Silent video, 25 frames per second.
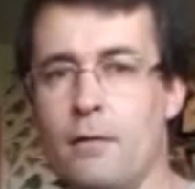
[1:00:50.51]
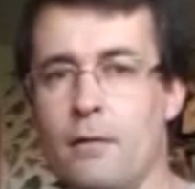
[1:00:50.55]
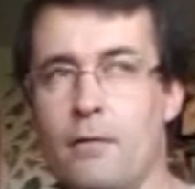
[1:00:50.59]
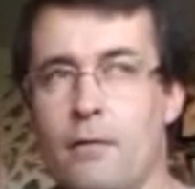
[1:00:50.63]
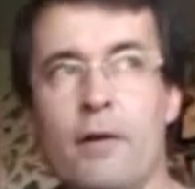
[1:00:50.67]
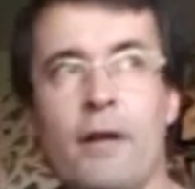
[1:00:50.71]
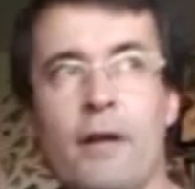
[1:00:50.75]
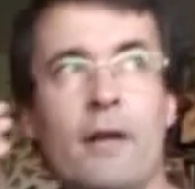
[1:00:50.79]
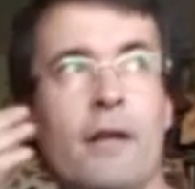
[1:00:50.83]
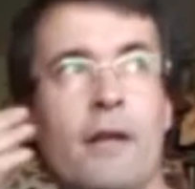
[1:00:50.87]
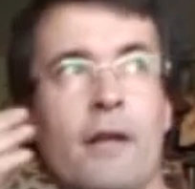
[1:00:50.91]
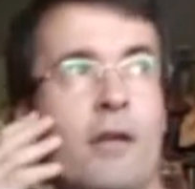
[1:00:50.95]

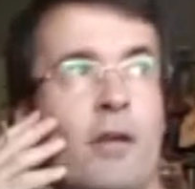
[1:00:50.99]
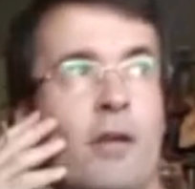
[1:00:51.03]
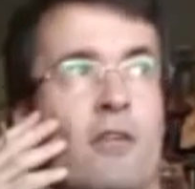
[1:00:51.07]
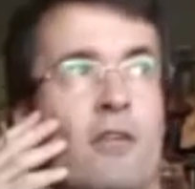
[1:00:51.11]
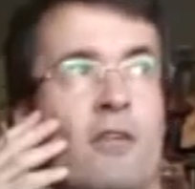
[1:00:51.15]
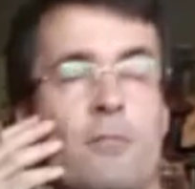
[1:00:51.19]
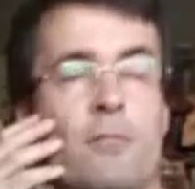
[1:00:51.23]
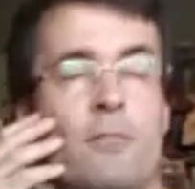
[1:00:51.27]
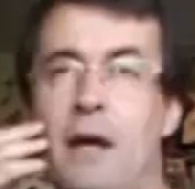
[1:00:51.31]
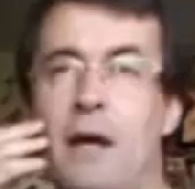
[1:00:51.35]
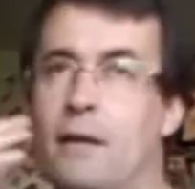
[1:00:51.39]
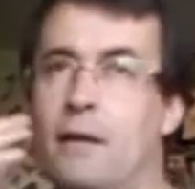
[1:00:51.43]
really not
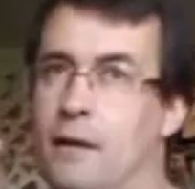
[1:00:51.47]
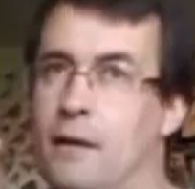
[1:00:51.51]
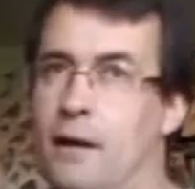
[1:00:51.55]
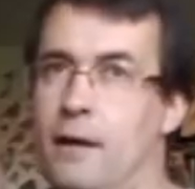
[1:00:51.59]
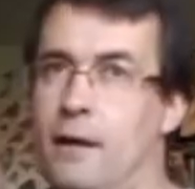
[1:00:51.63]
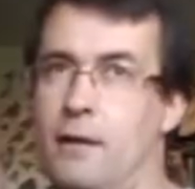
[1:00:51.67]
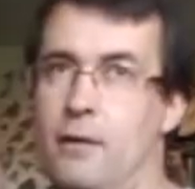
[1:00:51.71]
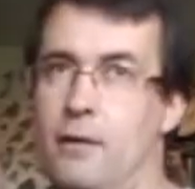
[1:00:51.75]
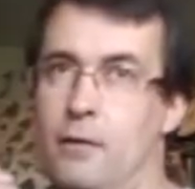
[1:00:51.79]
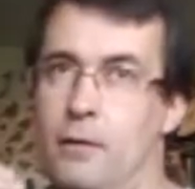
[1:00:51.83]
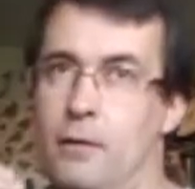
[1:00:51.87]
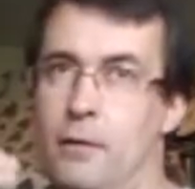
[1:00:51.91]

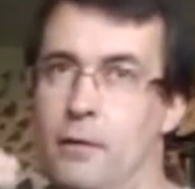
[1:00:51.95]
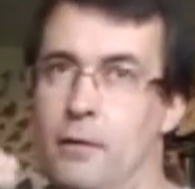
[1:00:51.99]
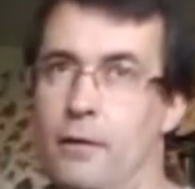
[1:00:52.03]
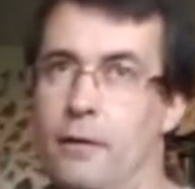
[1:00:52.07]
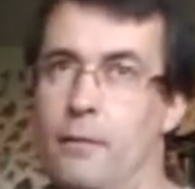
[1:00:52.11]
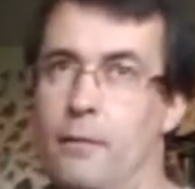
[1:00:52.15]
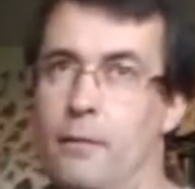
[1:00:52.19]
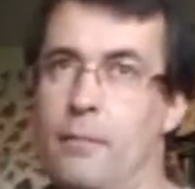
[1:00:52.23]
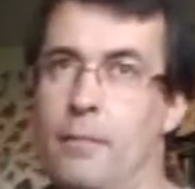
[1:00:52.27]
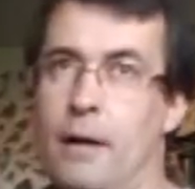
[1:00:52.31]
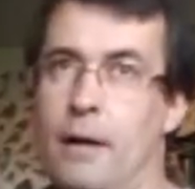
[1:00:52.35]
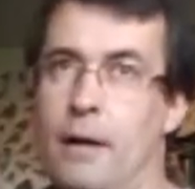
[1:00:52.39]

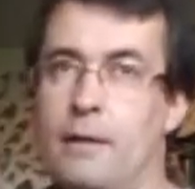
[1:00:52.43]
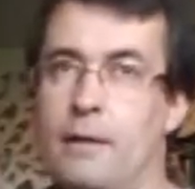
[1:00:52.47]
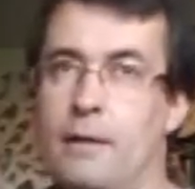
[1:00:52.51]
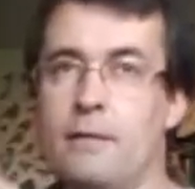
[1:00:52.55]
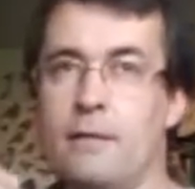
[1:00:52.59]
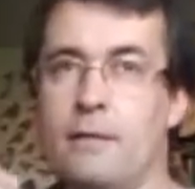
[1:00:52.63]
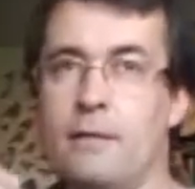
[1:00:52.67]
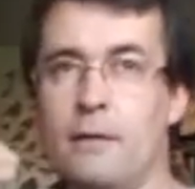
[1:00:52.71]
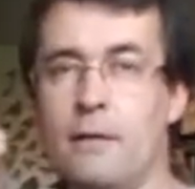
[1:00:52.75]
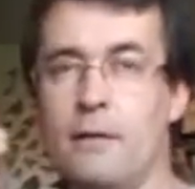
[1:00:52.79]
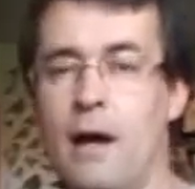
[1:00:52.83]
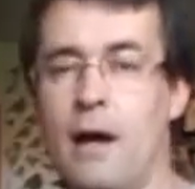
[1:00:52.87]
spectacular, but
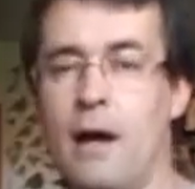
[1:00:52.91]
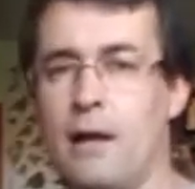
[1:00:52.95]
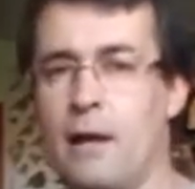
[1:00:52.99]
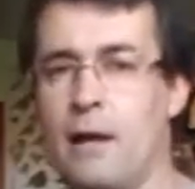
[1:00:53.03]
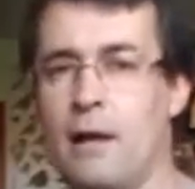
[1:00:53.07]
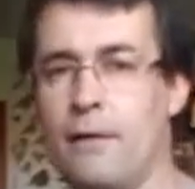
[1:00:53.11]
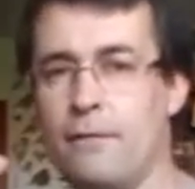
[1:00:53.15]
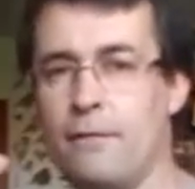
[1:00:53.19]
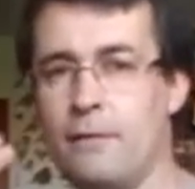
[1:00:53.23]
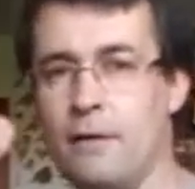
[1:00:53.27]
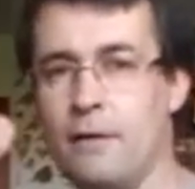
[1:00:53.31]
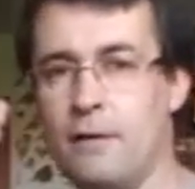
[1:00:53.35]
I
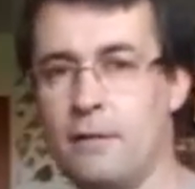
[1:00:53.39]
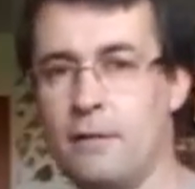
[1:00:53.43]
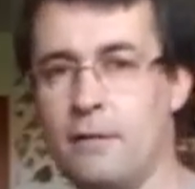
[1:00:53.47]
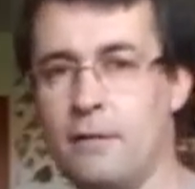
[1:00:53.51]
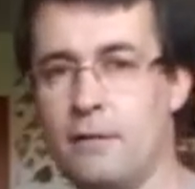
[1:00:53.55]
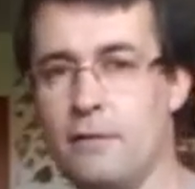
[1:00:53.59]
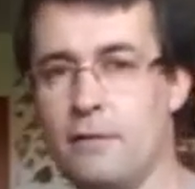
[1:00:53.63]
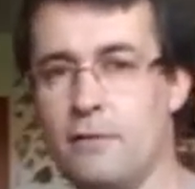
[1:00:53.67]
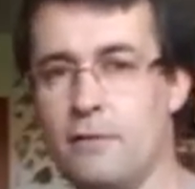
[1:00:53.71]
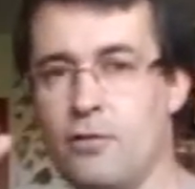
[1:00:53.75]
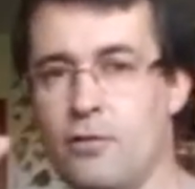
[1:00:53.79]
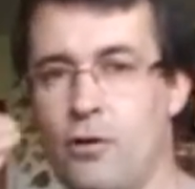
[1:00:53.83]
love
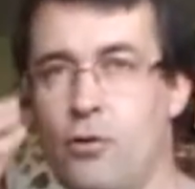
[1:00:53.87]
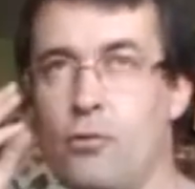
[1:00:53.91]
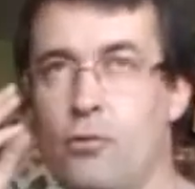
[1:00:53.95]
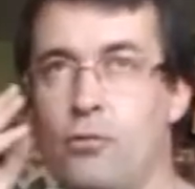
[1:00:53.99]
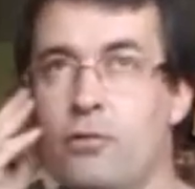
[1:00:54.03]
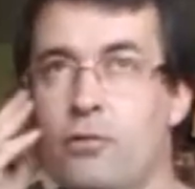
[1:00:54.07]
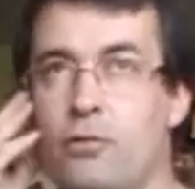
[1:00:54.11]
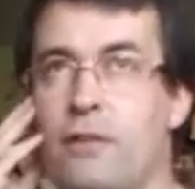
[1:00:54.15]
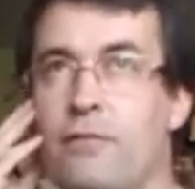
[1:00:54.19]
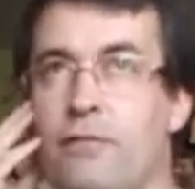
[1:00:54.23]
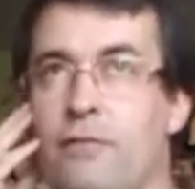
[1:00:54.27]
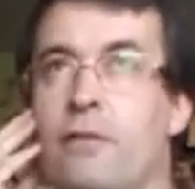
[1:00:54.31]
these
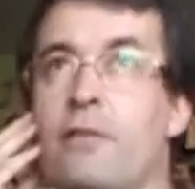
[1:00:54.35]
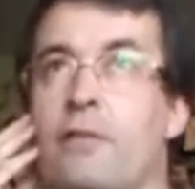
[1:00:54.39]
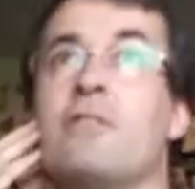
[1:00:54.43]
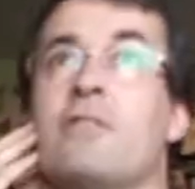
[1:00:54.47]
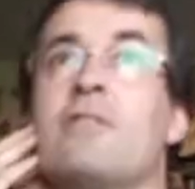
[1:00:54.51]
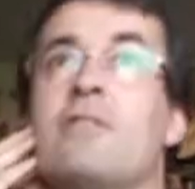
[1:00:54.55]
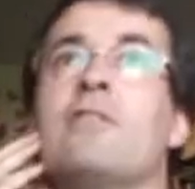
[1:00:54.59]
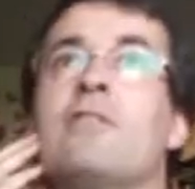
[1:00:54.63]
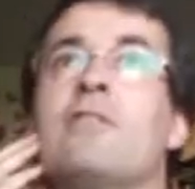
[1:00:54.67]
different